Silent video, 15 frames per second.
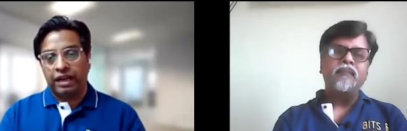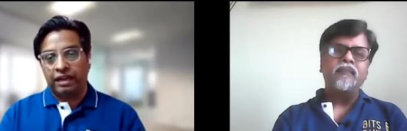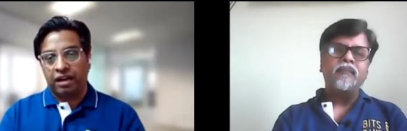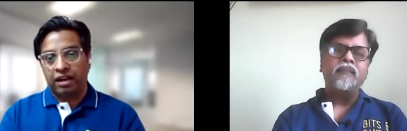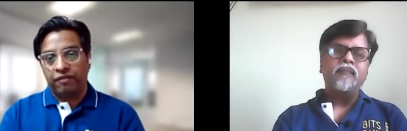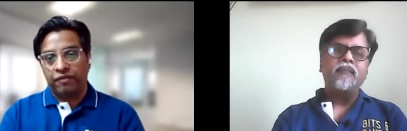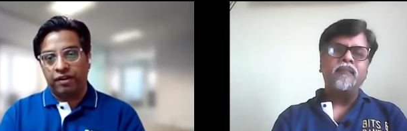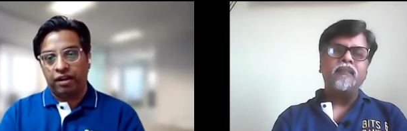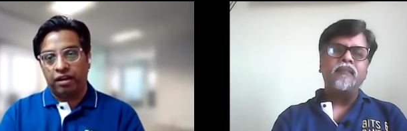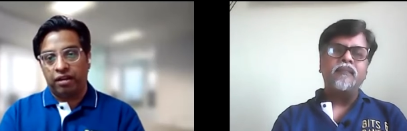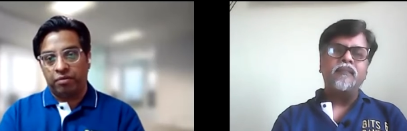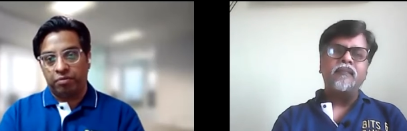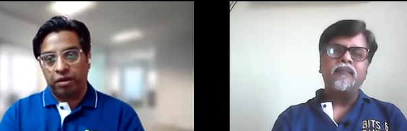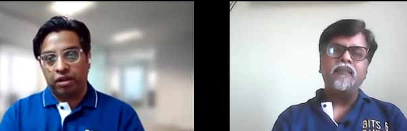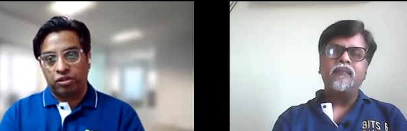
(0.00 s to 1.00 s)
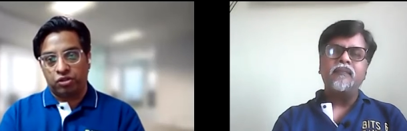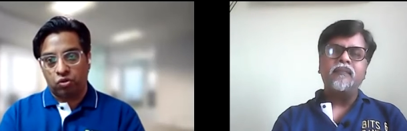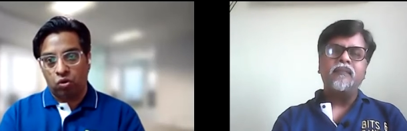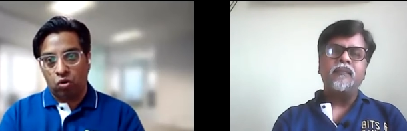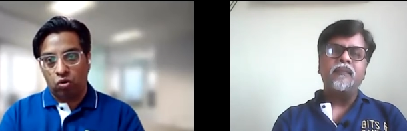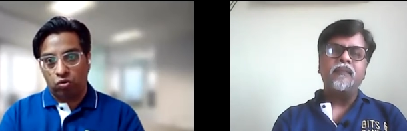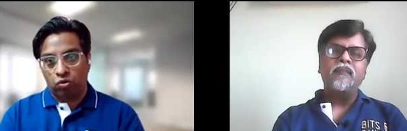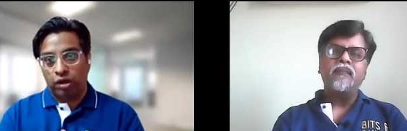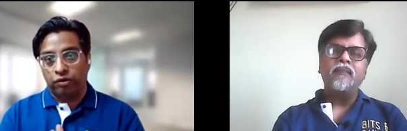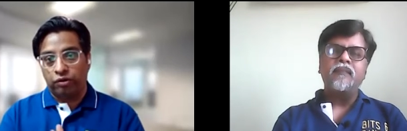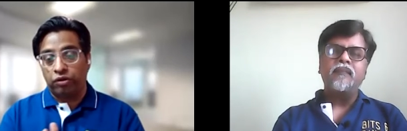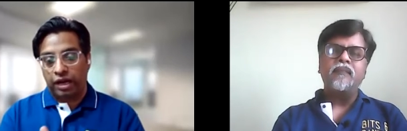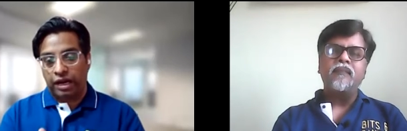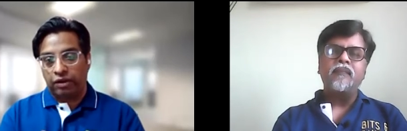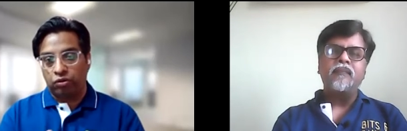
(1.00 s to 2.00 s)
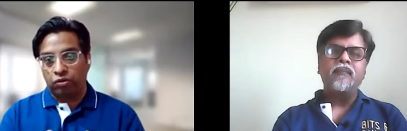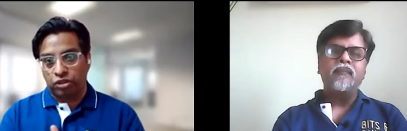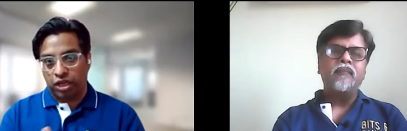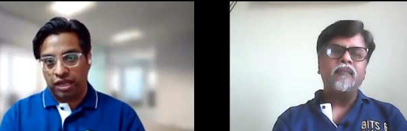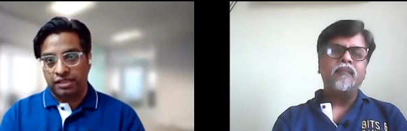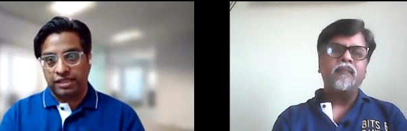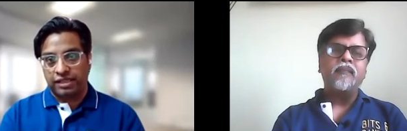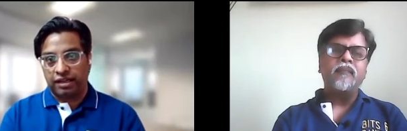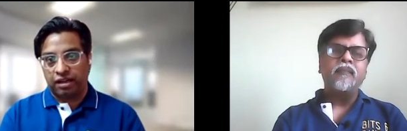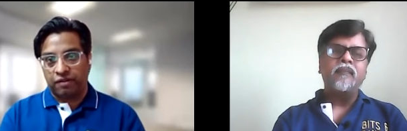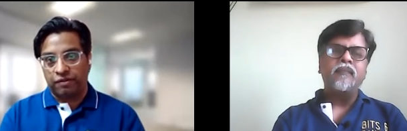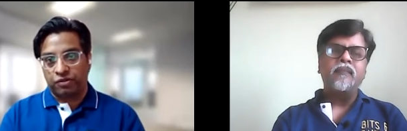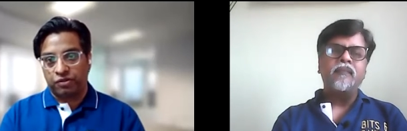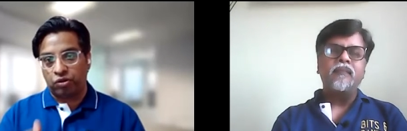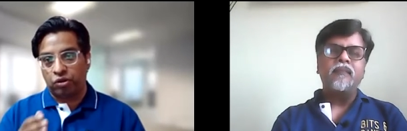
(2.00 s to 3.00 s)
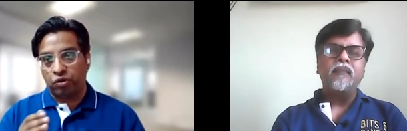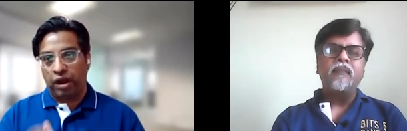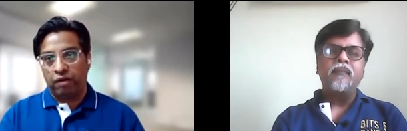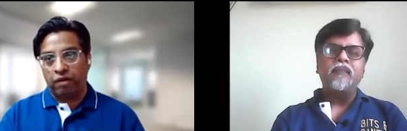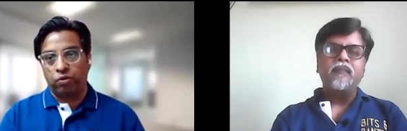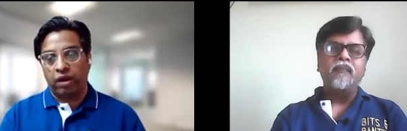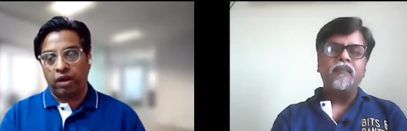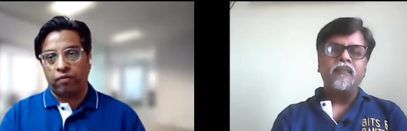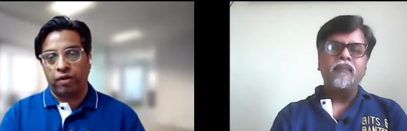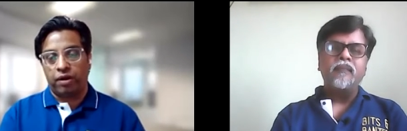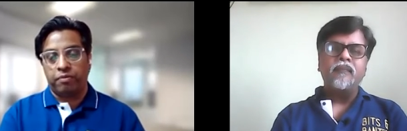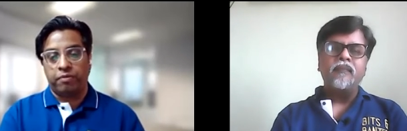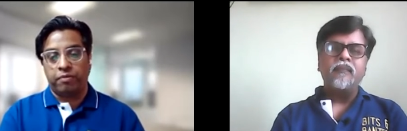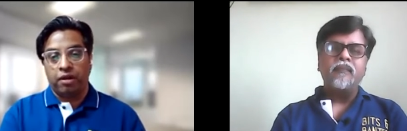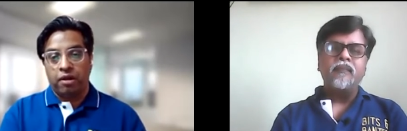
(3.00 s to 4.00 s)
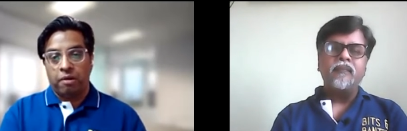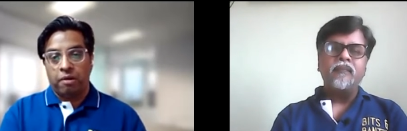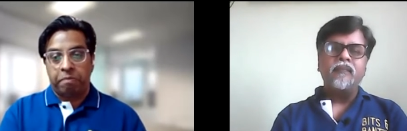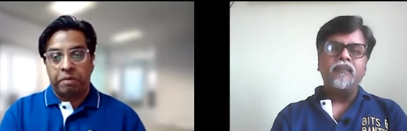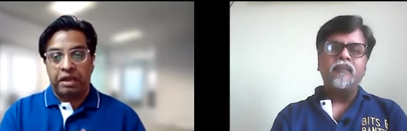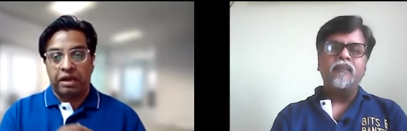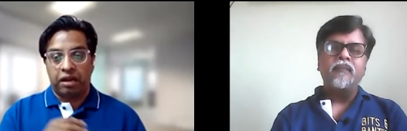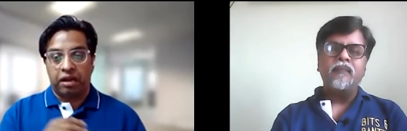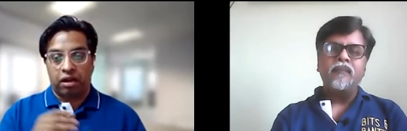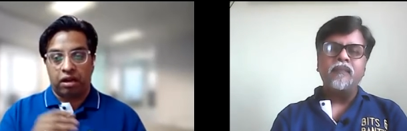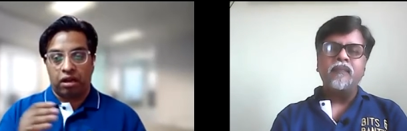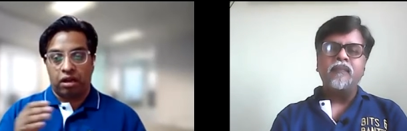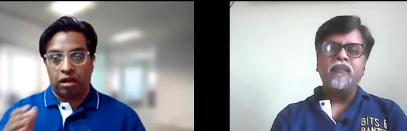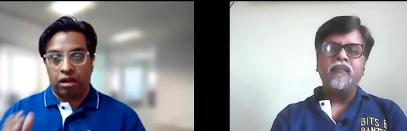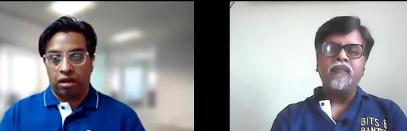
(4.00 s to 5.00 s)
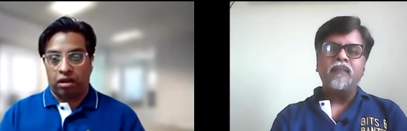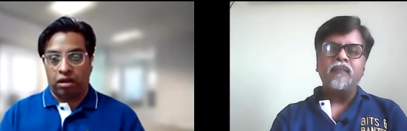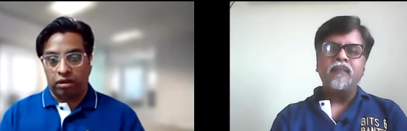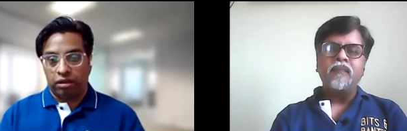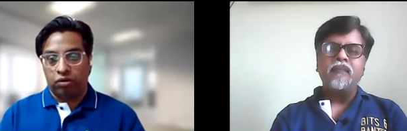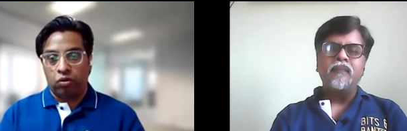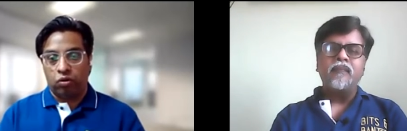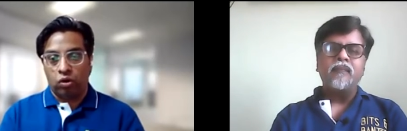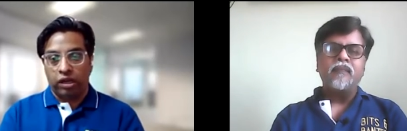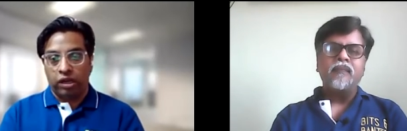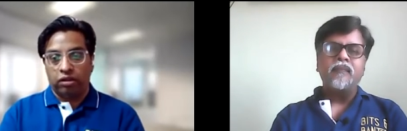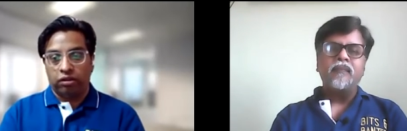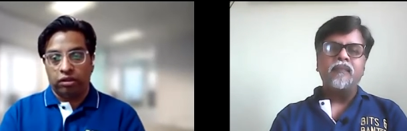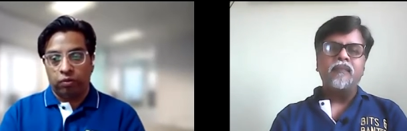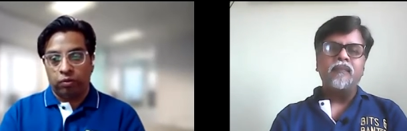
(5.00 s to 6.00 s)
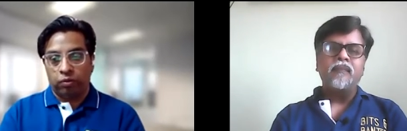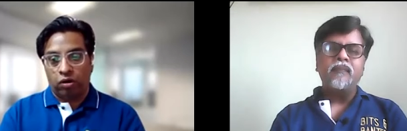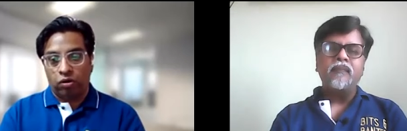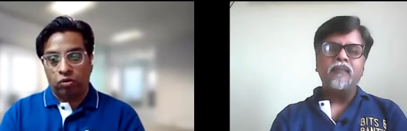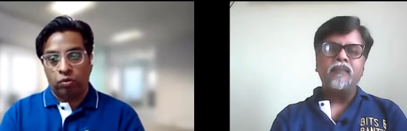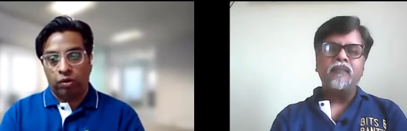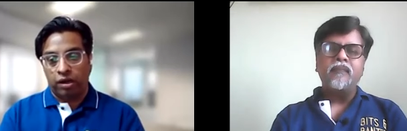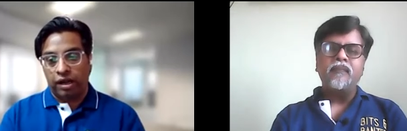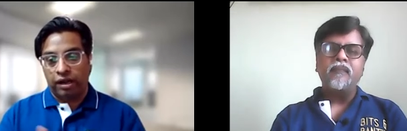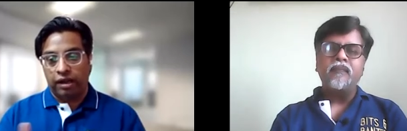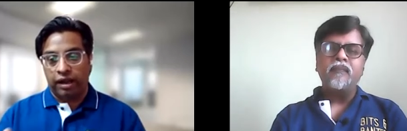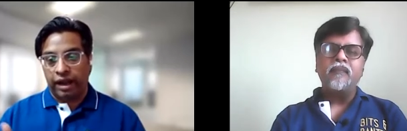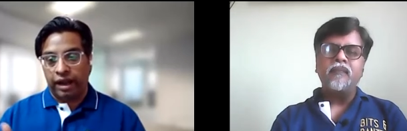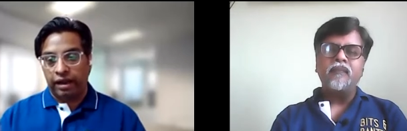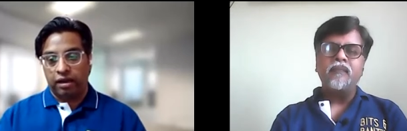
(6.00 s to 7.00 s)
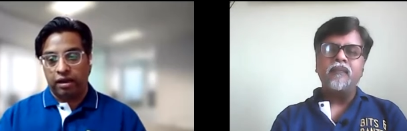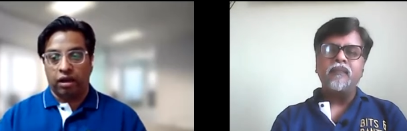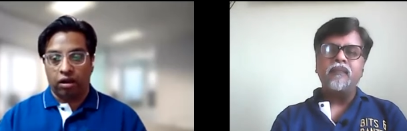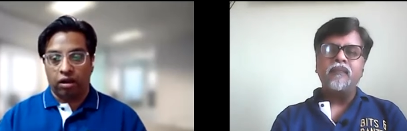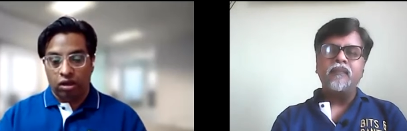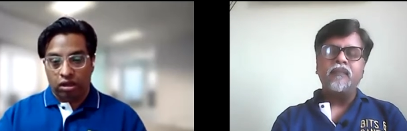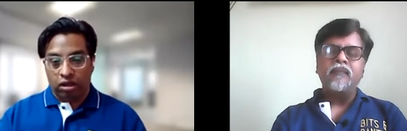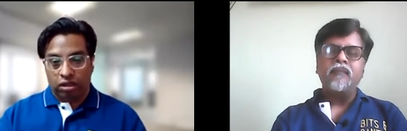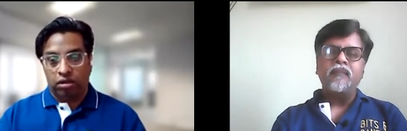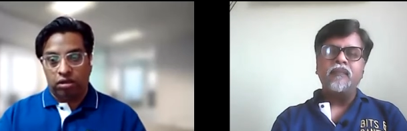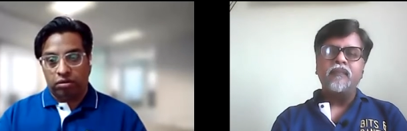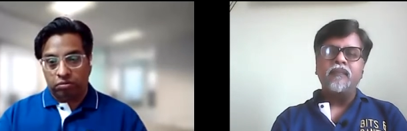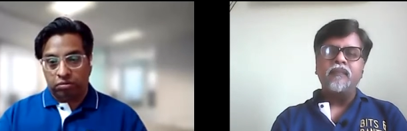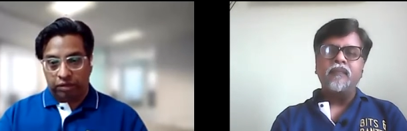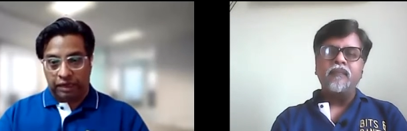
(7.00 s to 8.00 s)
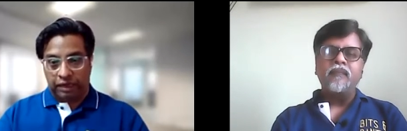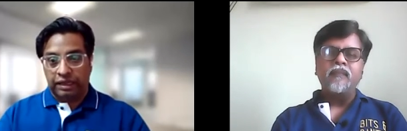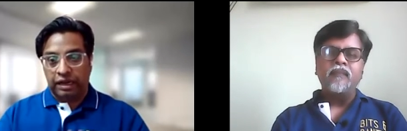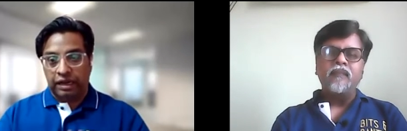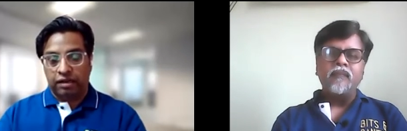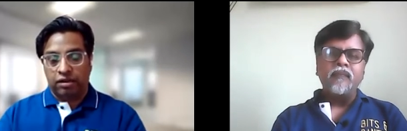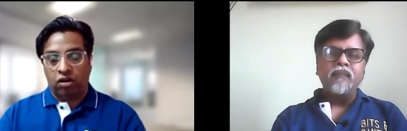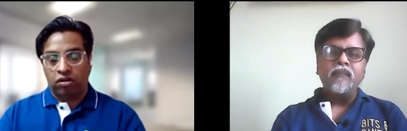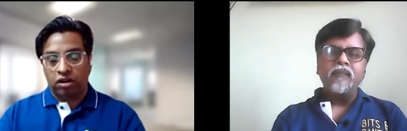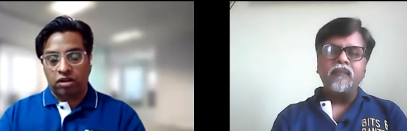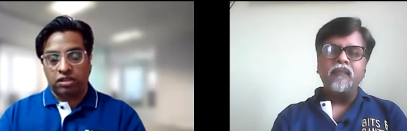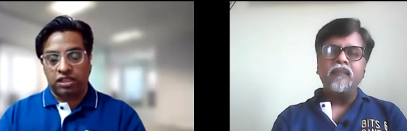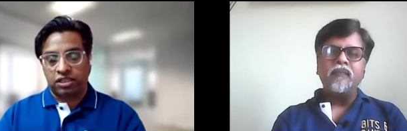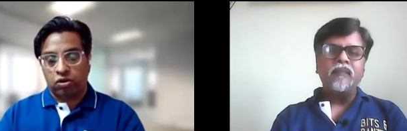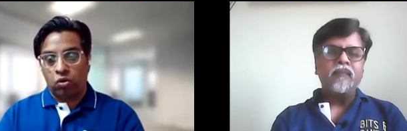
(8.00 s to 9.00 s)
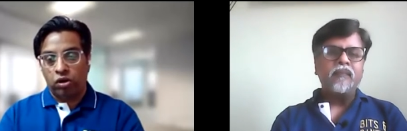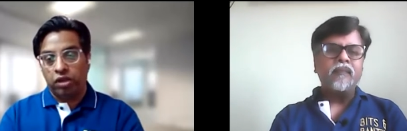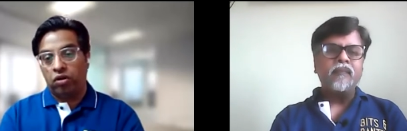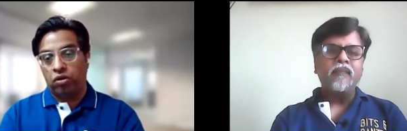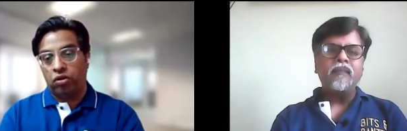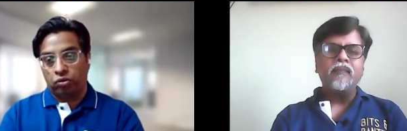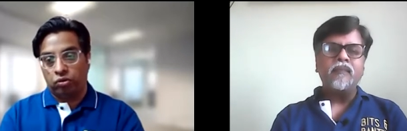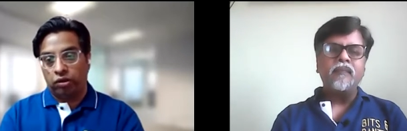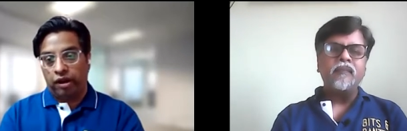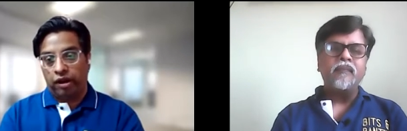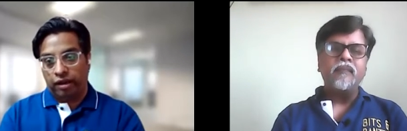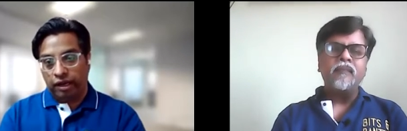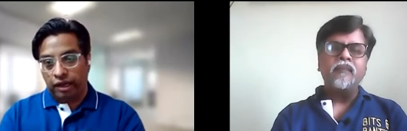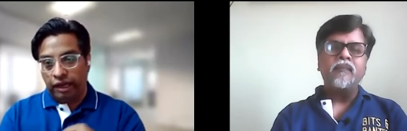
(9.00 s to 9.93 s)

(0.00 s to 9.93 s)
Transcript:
Speaker 1: that kind of a uh, score, when you're trying to chase that kind of a score, you have to have one player, uh, you know, holding on the onto one end, and uh, and that not not just holding onto the end.